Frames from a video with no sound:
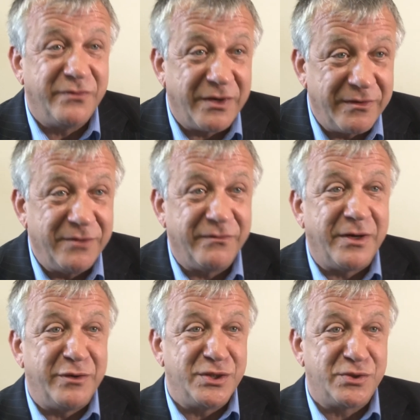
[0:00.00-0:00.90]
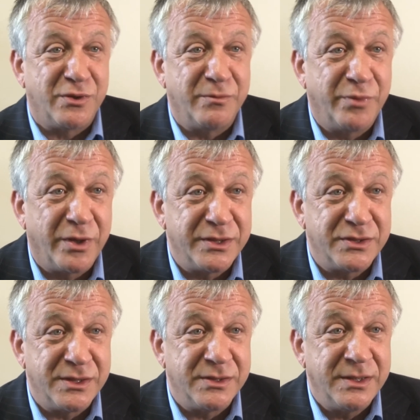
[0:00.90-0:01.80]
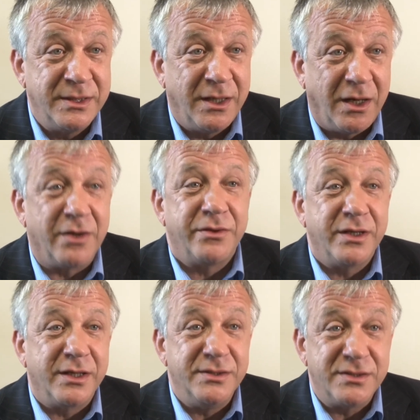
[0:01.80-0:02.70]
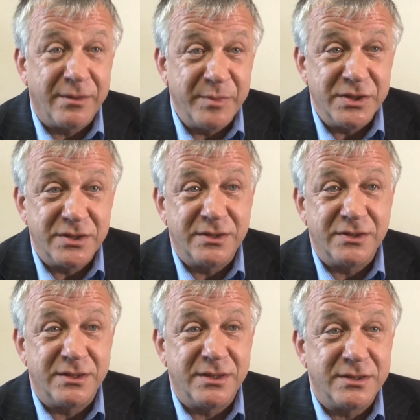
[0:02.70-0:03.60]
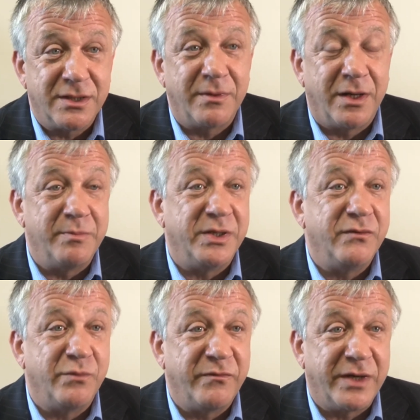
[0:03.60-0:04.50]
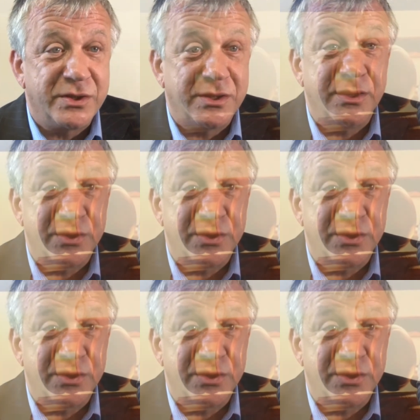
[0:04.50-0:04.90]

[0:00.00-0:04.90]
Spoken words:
very, very strong prices. I think in some instances I believe we've actually